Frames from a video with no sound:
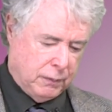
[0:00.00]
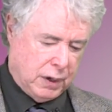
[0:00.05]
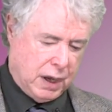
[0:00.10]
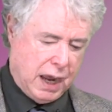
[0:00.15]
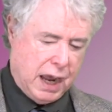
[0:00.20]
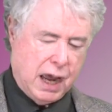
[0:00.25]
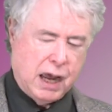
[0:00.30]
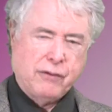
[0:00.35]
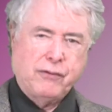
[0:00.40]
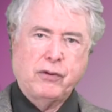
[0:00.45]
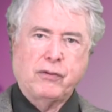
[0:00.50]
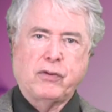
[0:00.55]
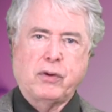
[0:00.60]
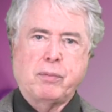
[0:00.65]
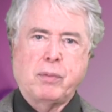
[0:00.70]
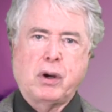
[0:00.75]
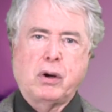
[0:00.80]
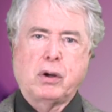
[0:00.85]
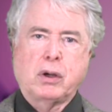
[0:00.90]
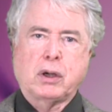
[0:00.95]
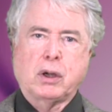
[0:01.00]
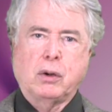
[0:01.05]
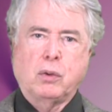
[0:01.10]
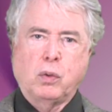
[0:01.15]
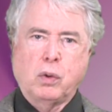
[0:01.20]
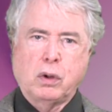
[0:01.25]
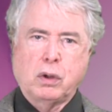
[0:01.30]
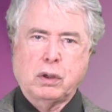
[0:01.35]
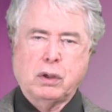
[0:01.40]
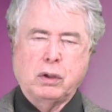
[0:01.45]
Half of
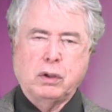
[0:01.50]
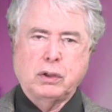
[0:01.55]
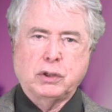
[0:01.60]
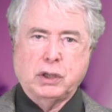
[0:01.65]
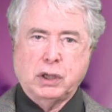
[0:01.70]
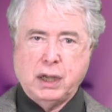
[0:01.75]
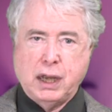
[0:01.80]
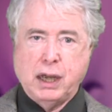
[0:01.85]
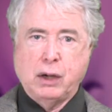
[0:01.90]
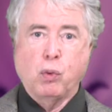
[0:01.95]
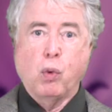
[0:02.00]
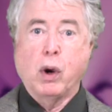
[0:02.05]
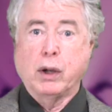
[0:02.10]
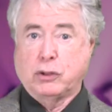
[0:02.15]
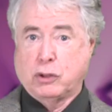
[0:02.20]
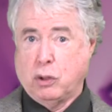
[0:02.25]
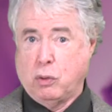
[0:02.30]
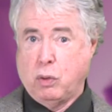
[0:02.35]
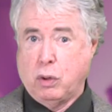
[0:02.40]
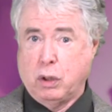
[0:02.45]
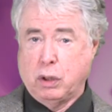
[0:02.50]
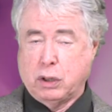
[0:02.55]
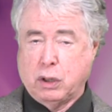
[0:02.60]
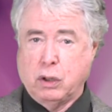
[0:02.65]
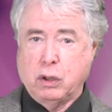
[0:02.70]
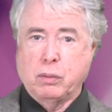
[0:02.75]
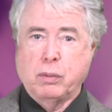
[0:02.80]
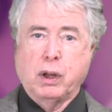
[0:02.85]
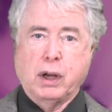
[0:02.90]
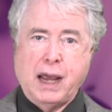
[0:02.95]
American workers, again, what's a
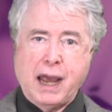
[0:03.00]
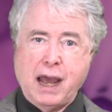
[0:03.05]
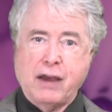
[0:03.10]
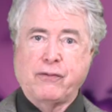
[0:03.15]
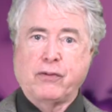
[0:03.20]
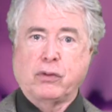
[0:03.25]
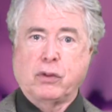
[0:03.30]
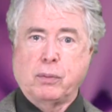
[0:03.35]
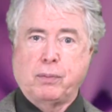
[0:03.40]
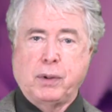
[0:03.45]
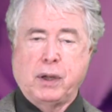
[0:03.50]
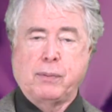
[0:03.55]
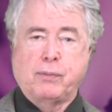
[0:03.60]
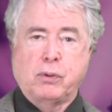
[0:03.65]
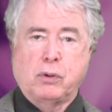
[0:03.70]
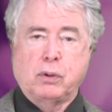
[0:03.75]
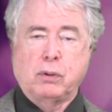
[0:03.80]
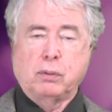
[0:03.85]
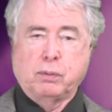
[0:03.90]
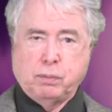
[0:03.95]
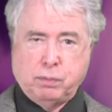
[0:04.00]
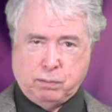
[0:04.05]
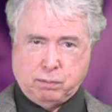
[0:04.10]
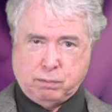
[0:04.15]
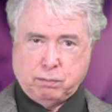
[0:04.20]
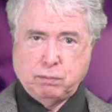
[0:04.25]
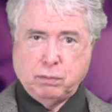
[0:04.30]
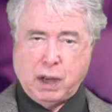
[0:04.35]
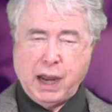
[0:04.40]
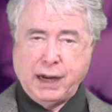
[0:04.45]
worker, but half of the people,
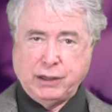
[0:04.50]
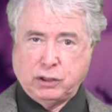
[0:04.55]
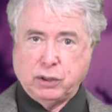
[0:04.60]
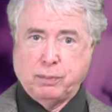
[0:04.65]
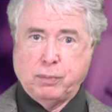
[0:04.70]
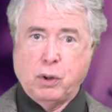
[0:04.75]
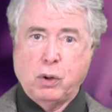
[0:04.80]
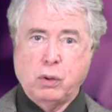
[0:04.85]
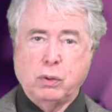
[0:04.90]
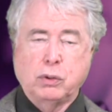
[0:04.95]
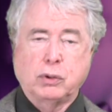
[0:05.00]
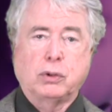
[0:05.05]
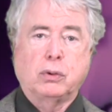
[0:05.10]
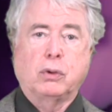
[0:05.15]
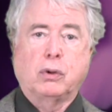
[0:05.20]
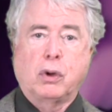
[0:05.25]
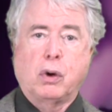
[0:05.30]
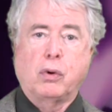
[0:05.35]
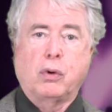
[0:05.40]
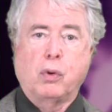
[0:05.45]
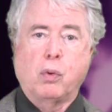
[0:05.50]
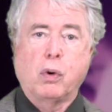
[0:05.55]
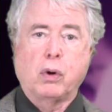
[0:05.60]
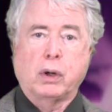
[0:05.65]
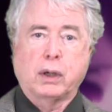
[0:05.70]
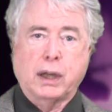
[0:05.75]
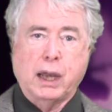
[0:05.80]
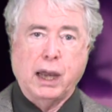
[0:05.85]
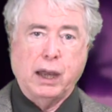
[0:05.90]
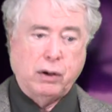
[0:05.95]
I suppose, who go to
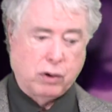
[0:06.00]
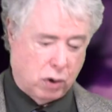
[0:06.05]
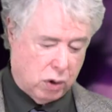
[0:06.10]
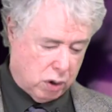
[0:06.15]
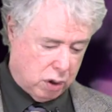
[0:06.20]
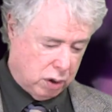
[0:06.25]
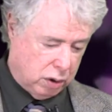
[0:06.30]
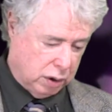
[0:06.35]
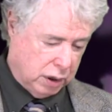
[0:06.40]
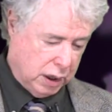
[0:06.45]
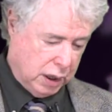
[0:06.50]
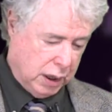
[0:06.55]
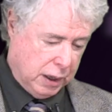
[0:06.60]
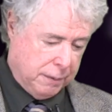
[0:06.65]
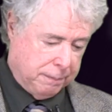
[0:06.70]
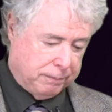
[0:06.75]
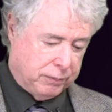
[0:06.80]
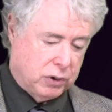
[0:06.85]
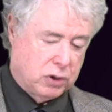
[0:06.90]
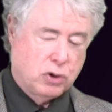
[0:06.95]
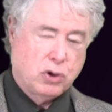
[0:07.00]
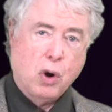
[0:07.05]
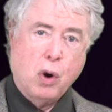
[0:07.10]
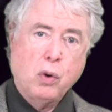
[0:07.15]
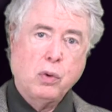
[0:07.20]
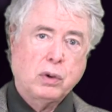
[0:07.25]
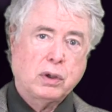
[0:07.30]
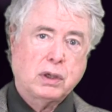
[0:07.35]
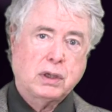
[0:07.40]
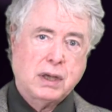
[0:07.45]
work at all,
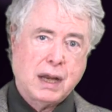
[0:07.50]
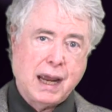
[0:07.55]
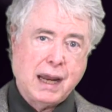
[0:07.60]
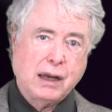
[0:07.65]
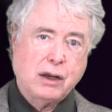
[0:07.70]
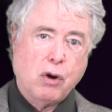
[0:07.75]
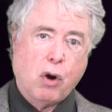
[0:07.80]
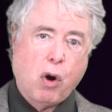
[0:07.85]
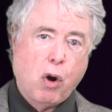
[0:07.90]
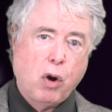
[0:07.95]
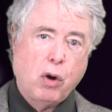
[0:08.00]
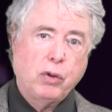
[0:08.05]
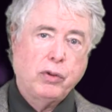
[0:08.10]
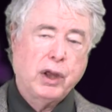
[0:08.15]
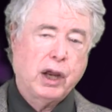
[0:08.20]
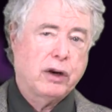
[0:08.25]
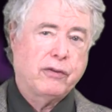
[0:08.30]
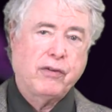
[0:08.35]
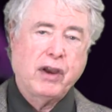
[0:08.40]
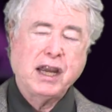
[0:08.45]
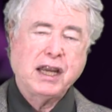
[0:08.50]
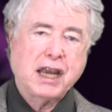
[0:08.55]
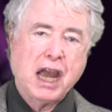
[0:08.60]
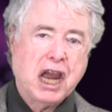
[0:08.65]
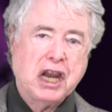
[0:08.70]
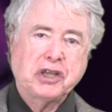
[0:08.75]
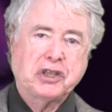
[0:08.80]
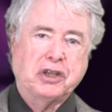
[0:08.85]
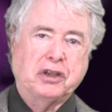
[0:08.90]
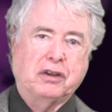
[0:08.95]
don't take all their
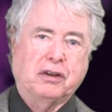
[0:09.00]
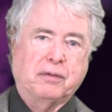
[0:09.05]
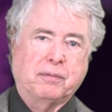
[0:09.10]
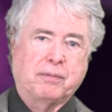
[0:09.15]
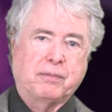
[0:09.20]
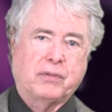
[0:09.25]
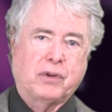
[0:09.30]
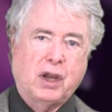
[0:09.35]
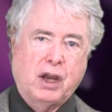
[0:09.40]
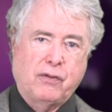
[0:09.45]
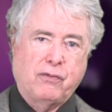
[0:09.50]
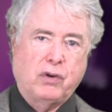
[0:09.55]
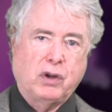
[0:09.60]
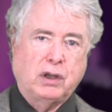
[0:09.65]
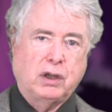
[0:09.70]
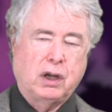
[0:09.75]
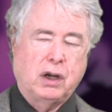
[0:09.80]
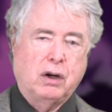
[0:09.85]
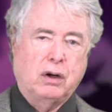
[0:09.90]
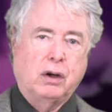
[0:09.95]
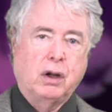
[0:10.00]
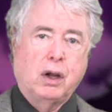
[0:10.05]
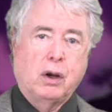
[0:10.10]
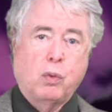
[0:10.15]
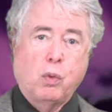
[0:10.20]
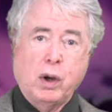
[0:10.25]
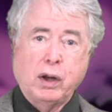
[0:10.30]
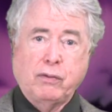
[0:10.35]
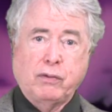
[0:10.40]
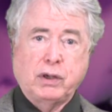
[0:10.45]
vacation every year.
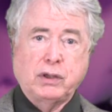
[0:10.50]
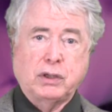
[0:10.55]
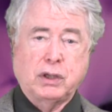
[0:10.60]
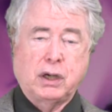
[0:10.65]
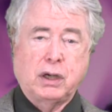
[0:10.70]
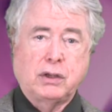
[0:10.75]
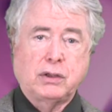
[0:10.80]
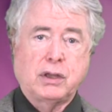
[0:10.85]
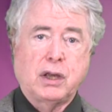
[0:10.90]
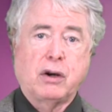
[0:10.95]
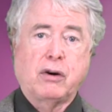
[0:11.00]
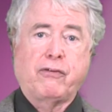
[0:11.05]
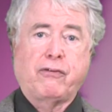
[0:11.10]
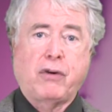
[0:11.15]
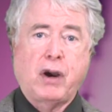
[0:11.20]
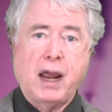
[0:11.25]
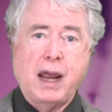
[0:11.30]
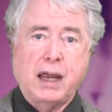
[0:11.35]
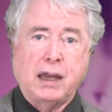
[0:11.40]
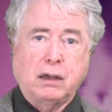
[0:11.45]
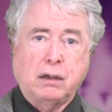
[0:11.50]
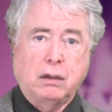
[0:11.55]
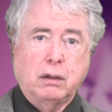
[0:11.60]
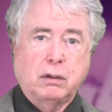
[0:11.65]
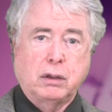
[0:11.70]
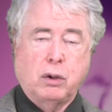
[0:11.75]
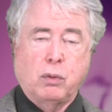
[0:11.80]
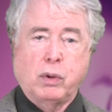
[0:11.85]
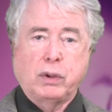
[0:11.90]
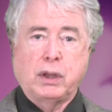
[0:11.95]
One reason is they're afraid
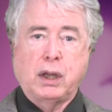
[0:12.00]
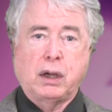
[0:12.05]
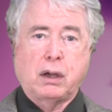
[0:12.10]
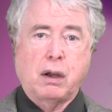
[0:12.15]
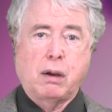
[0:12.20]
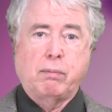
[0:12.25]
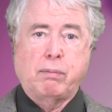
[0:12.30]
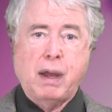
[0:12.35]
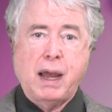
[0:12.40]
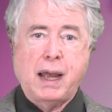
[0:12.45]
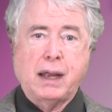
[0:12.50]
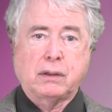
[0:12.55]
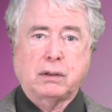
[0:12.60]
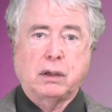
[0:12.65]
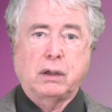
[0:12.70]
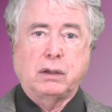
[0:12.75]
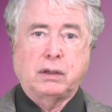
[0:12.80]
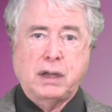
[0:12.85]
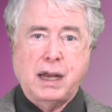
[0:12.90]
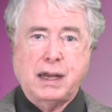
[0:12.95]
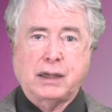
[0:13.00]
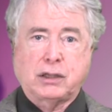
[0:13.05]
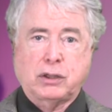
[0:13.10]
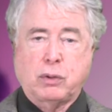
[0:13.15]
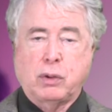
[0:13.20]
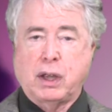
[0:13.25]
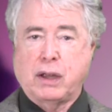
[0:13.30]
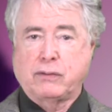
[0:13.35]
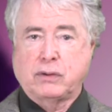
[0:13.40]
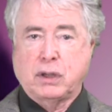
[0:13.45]
that when they come back, their
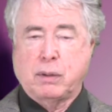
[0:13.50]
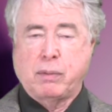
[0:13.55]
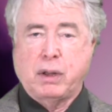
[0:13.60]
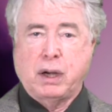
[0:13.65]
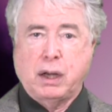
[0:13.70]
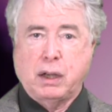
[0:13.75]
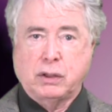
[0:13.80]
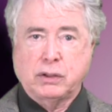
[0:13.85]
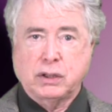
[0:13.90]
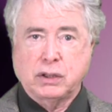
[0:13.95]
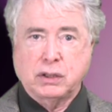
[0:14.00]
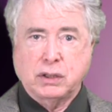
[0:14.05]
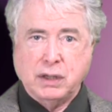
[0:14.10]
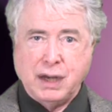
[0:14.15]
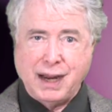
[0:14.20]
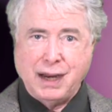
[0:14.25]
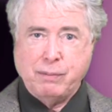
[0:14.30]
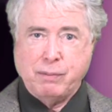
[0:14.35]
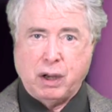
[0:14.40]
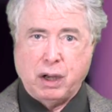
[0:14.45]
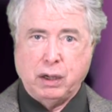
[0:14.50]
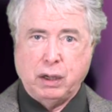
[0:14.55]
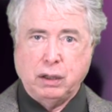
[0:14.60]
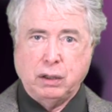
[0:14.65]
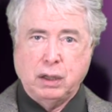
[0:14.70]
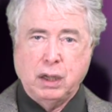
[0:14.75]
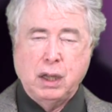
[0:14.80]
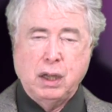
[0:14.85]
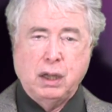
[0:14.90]
desk will have somebody else's name on it.